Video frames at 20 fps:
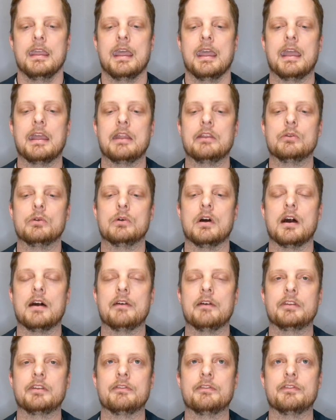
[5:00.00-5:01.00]
And you'll
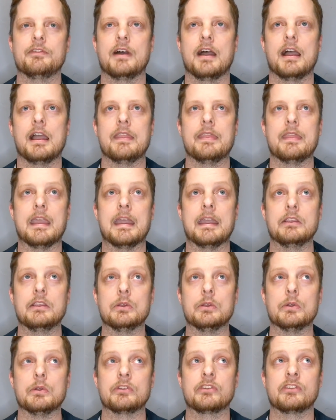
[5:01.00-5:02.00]
often find that
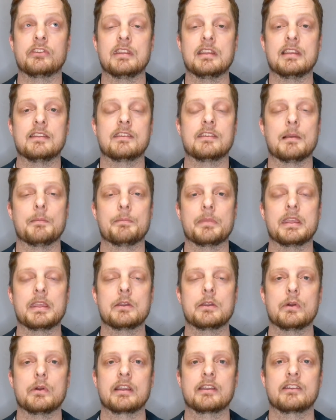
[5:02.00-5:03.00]
you'll see something
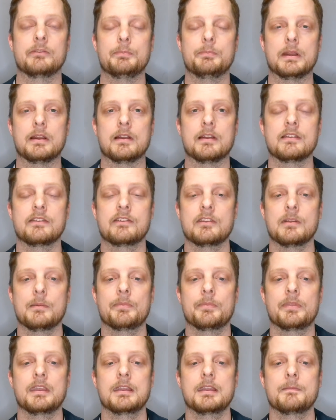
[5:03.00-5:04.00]
or experience
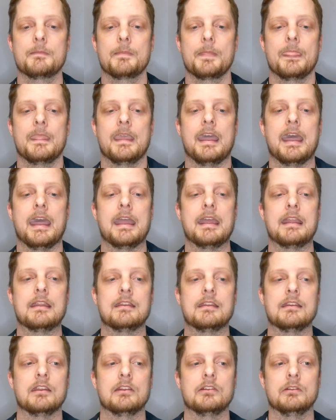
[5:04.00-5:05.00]
something
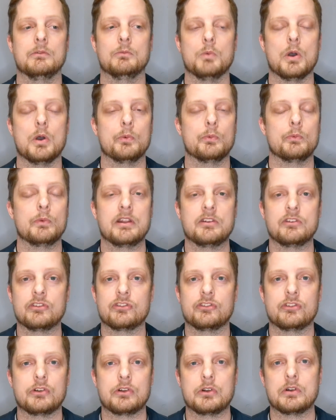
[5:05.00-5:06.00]
and it won't
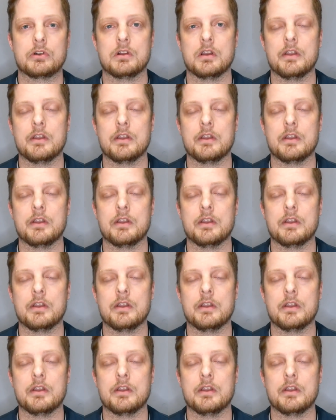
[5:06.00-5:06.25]
register